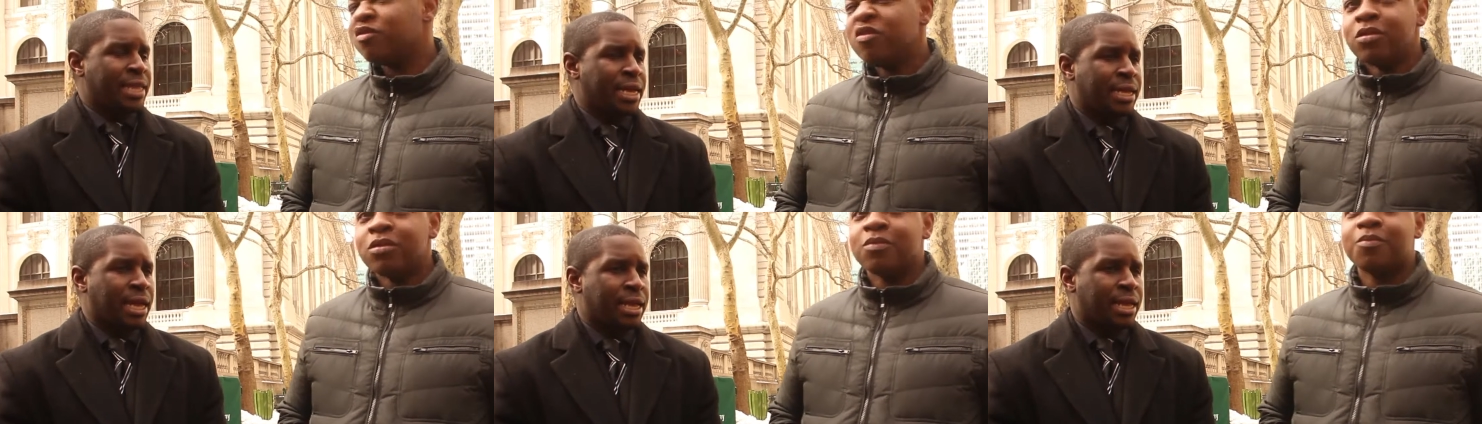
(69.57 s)

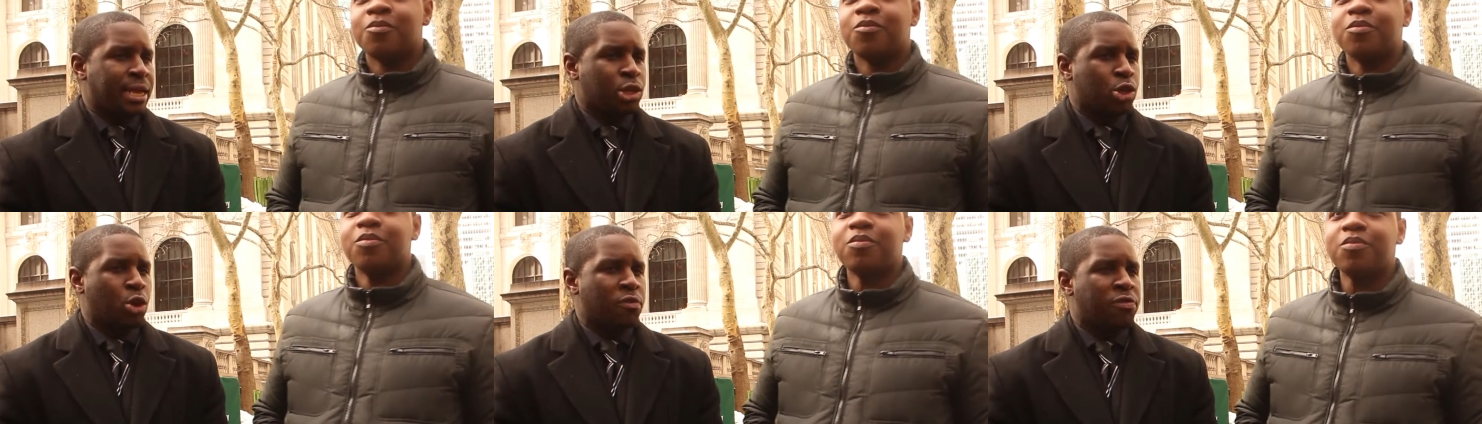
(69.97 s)
Speaker 1: that?
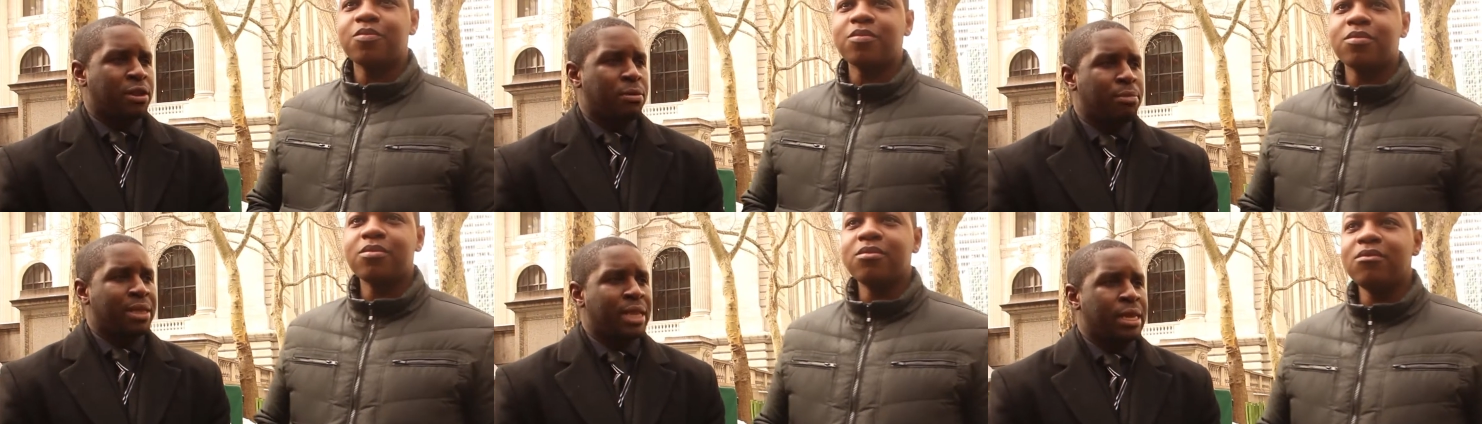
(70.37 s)
That's so for
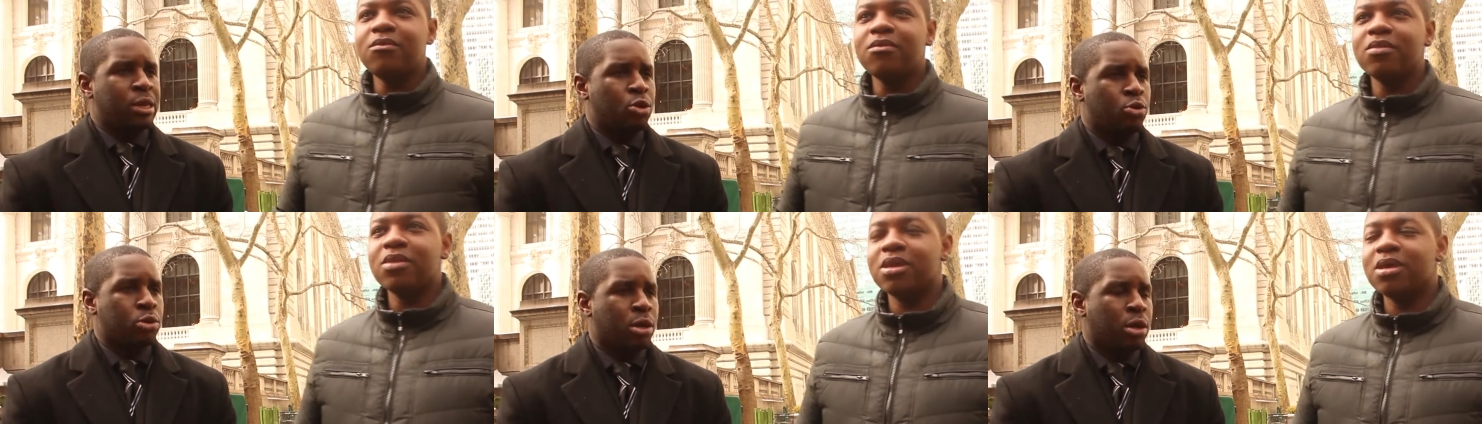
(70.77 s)
the
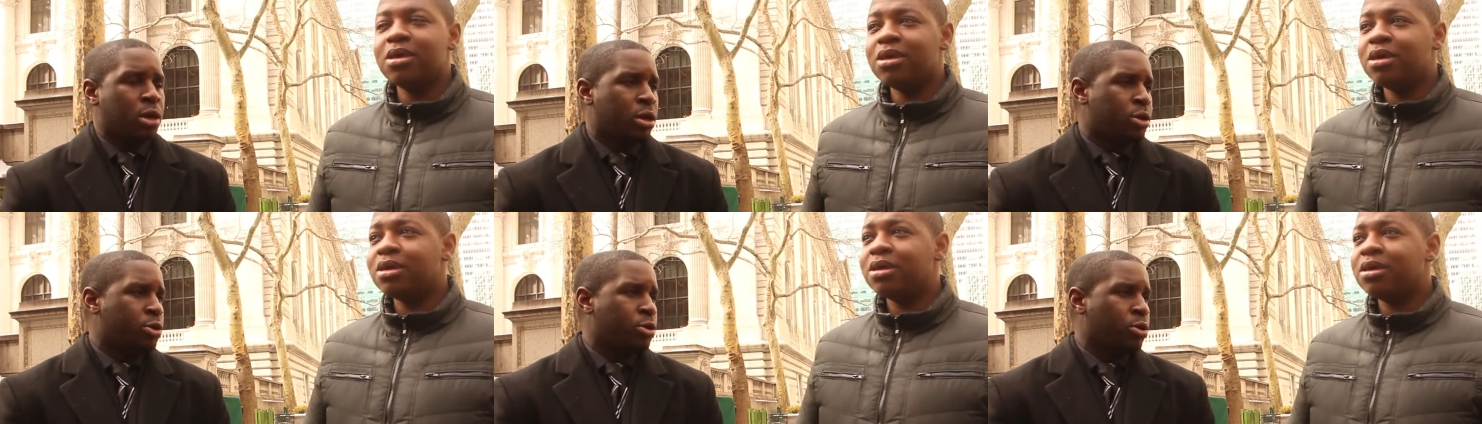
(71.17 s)
millennials,
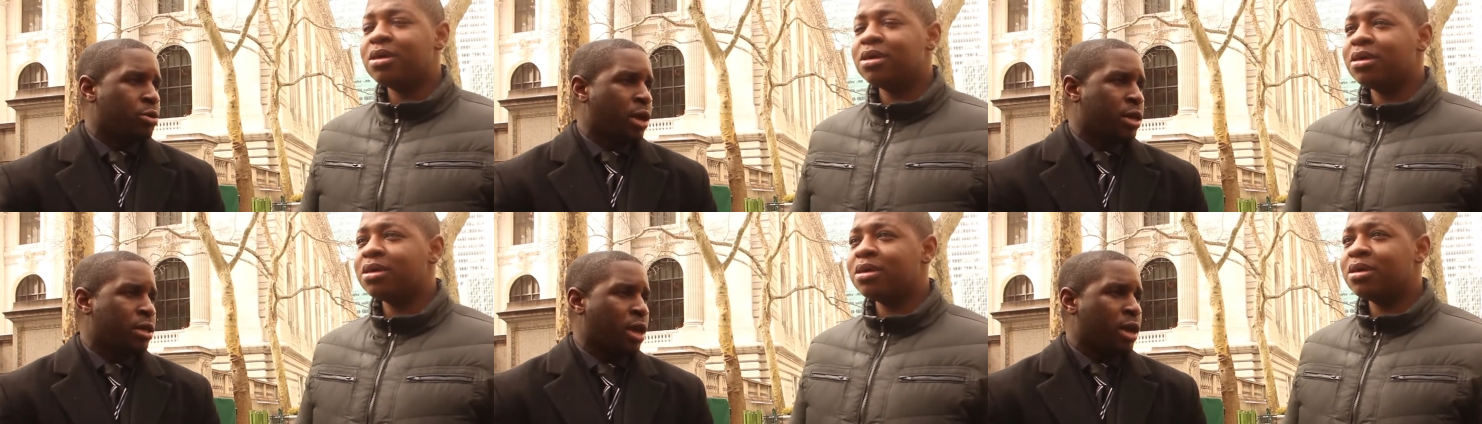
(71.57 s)
you know,
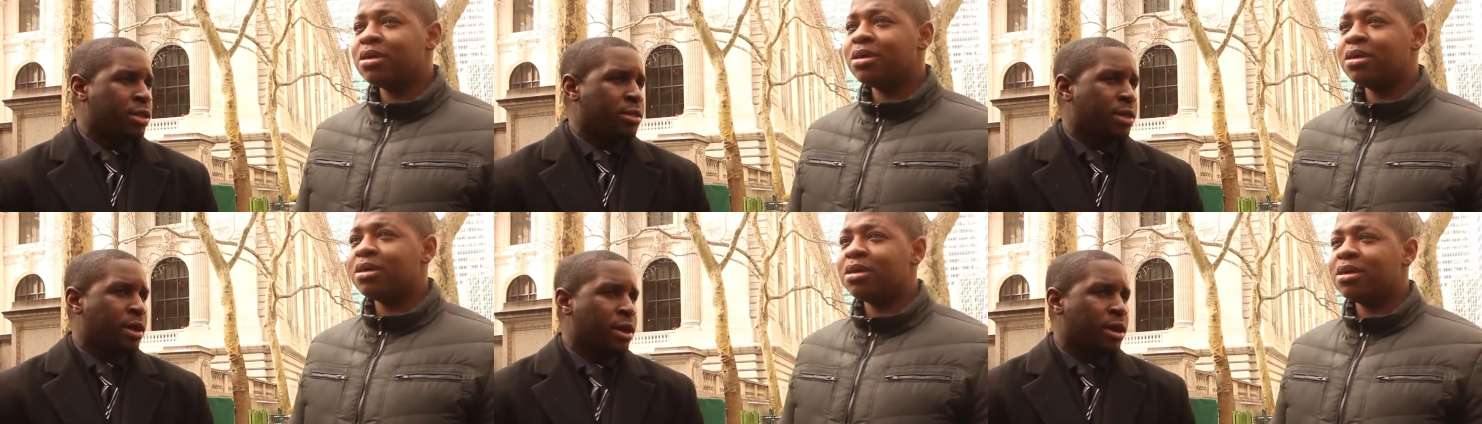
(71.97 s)
uh, uh,
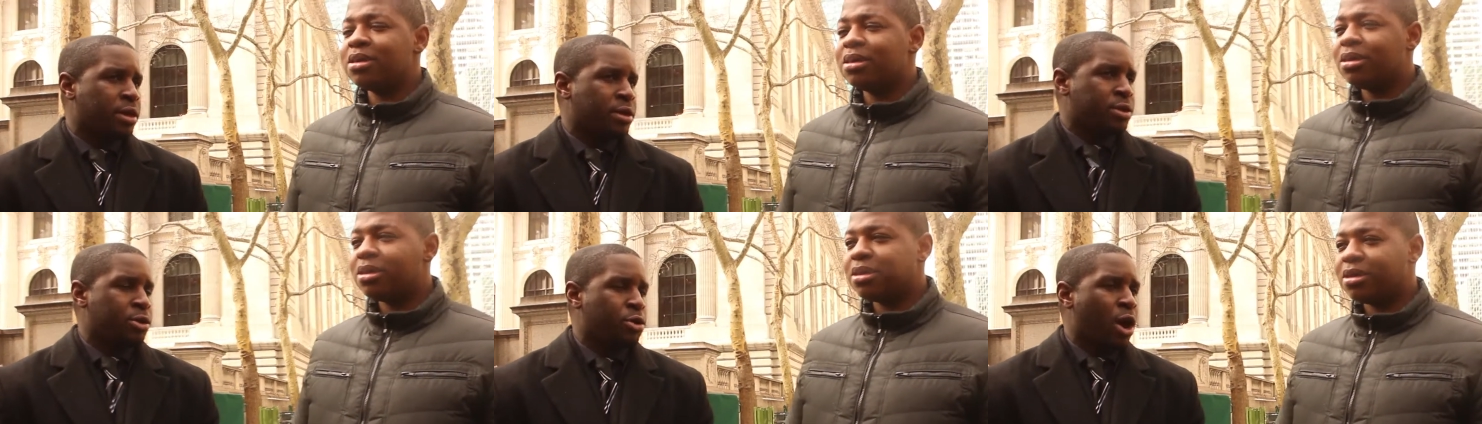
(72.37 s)

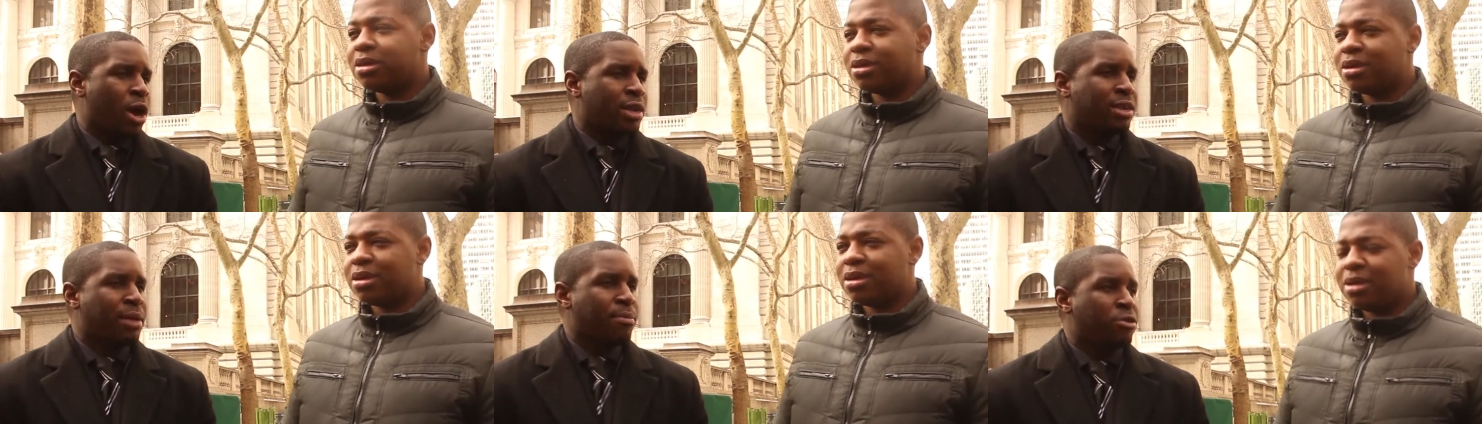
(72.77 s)
uh, you know,
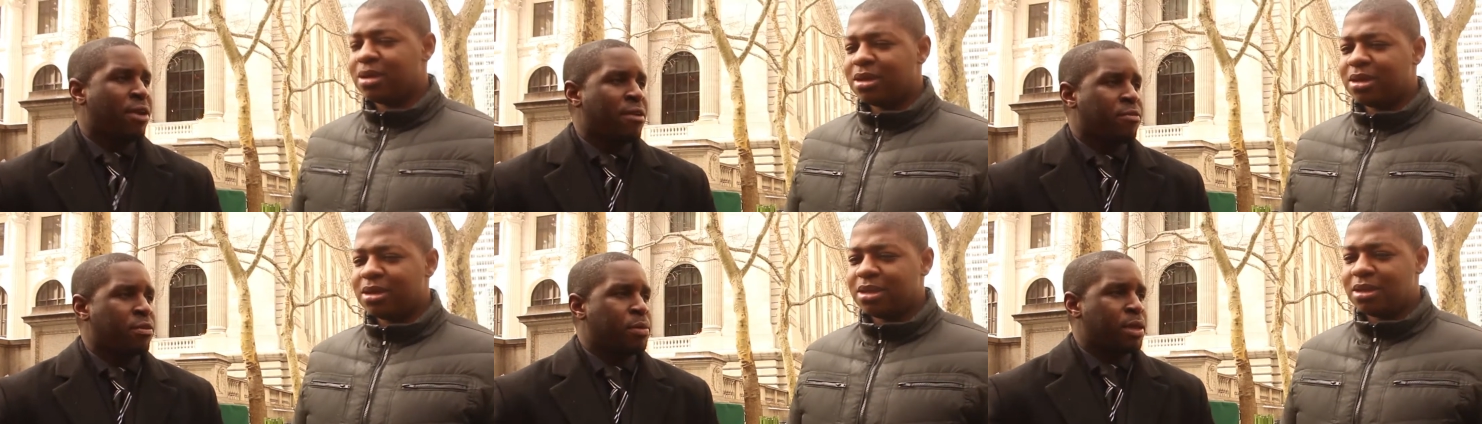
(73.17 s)
our
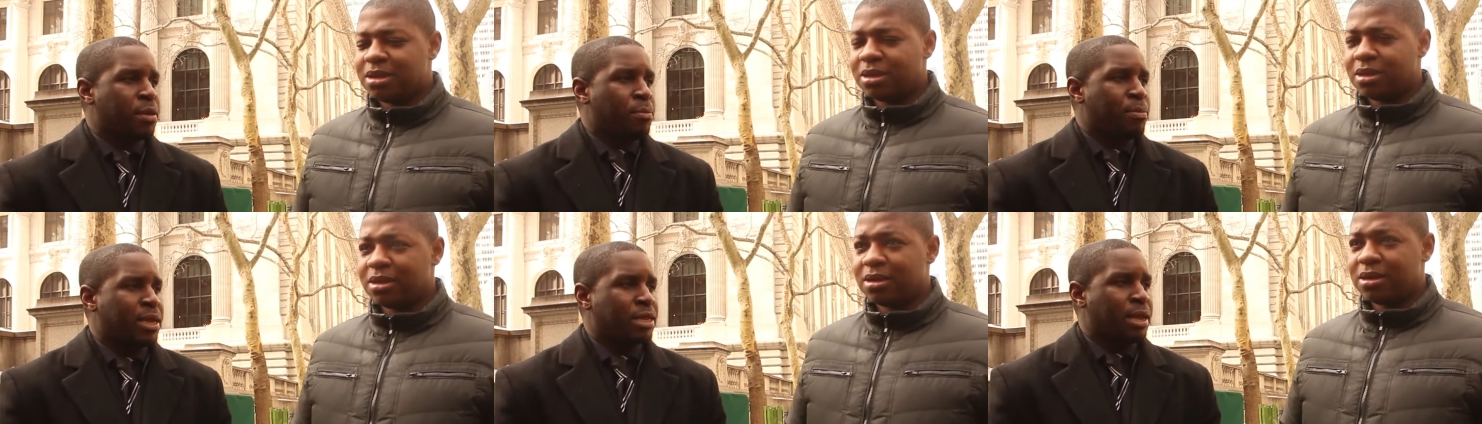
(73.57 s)
demographic being
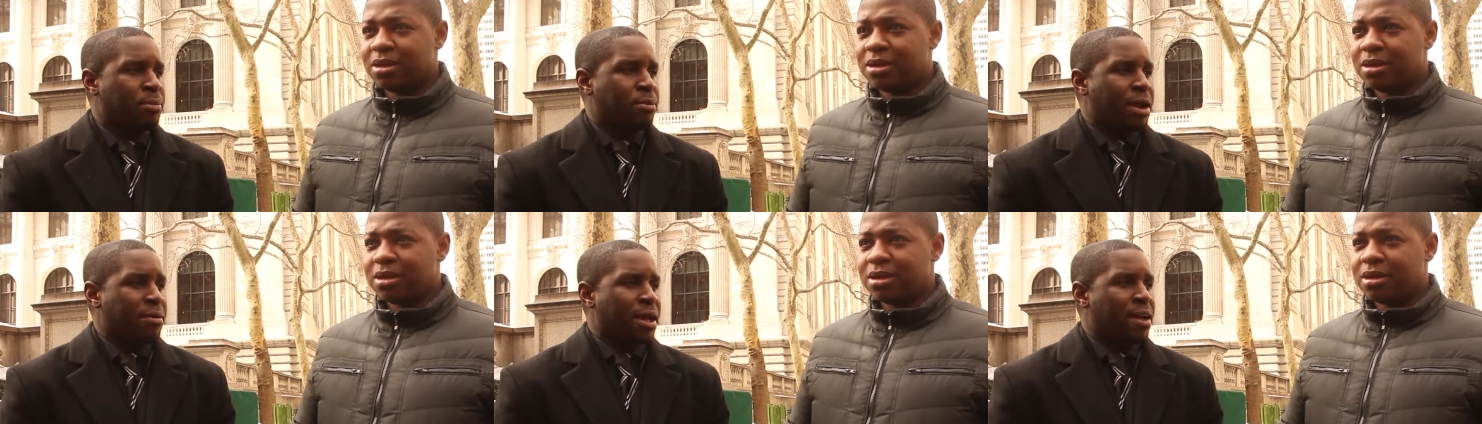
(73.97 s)
the biggest
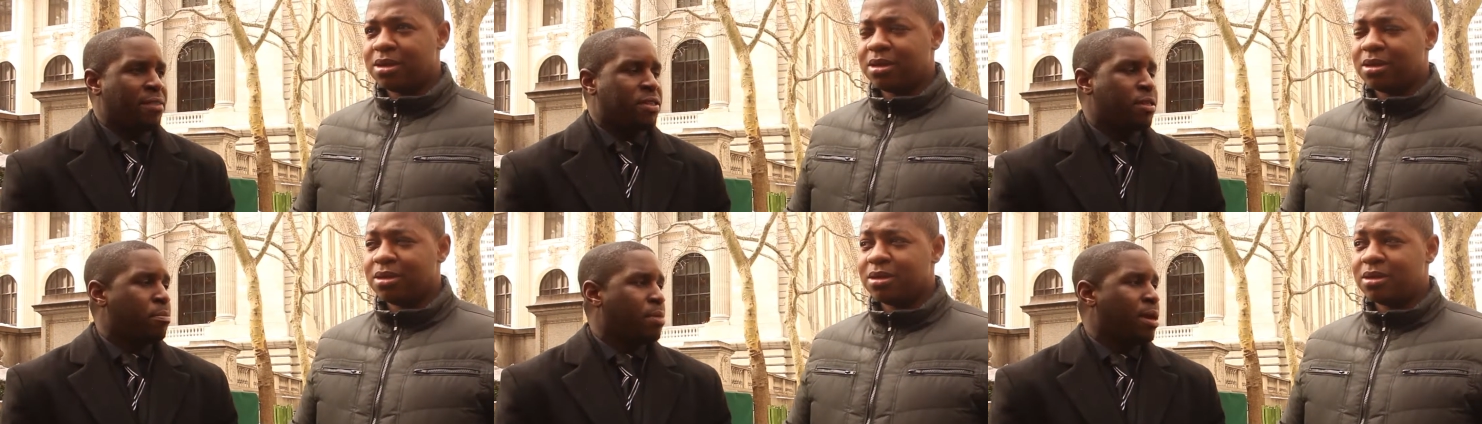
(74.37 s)
demographic
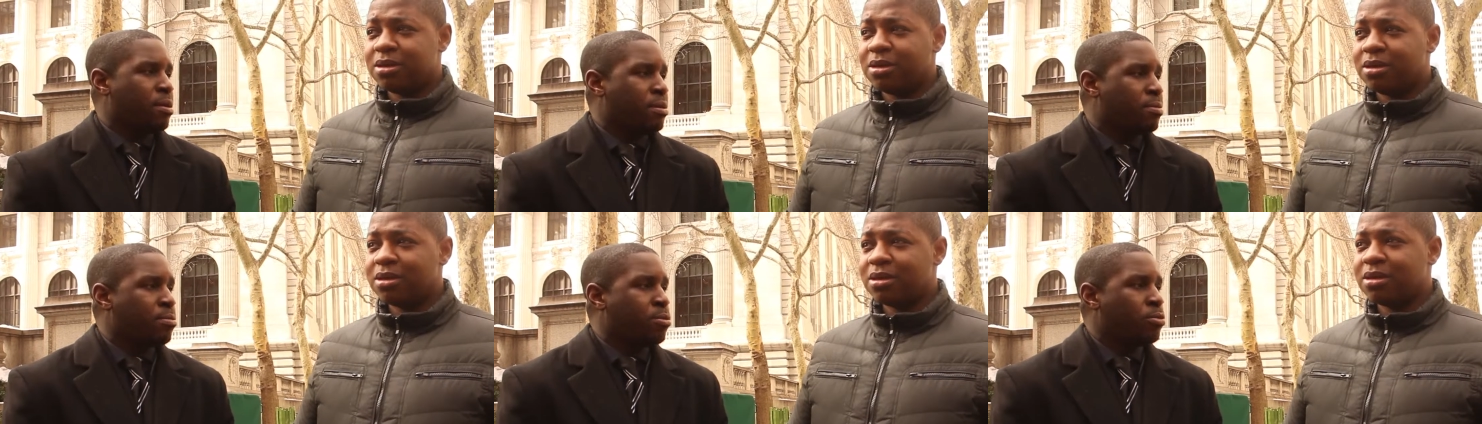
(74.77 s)
after the
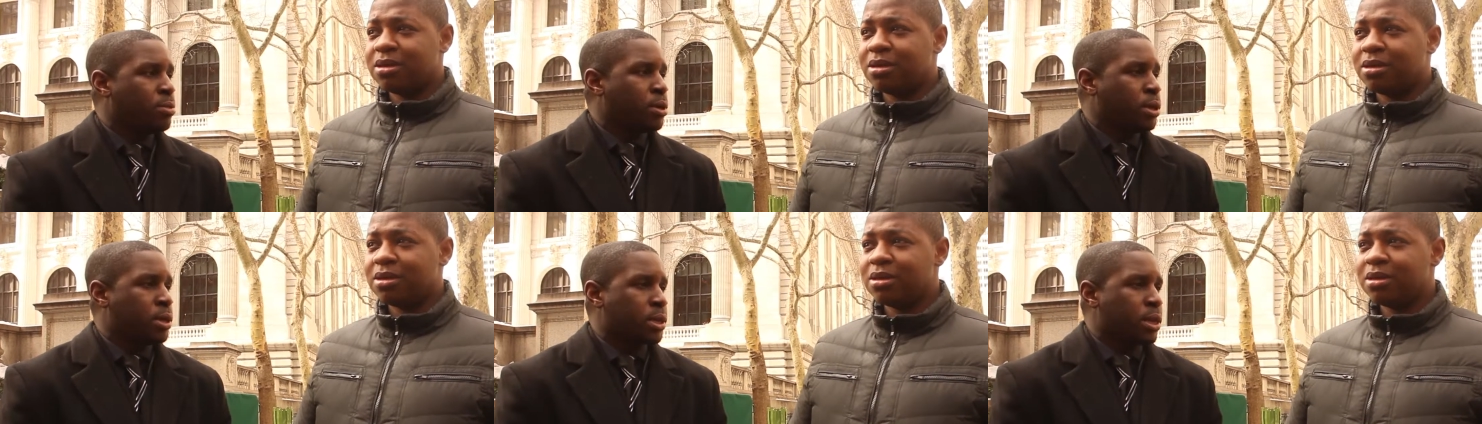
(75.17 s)
baby
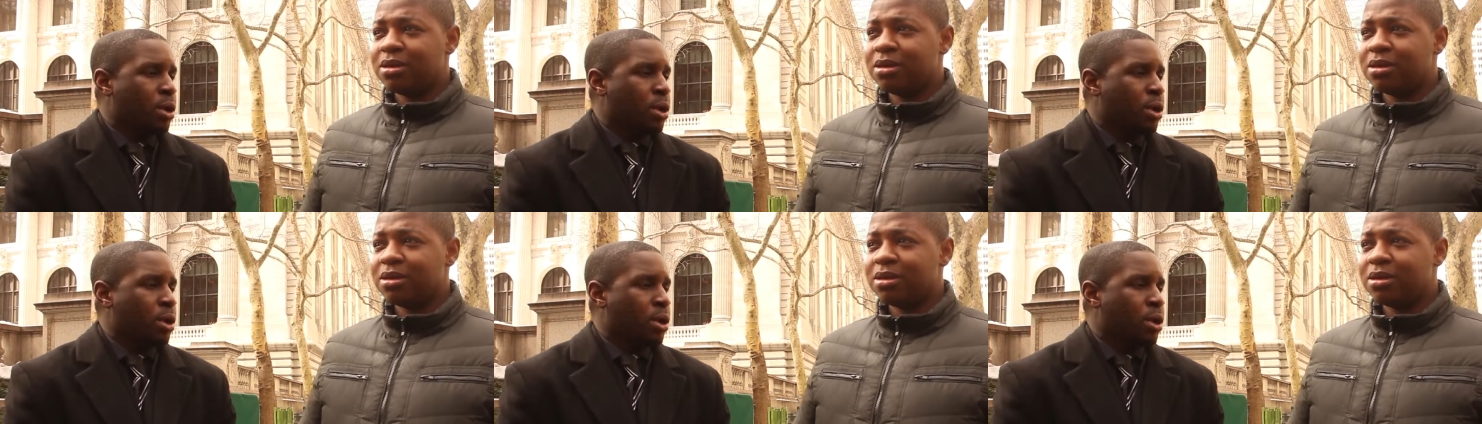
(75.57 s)
boomers.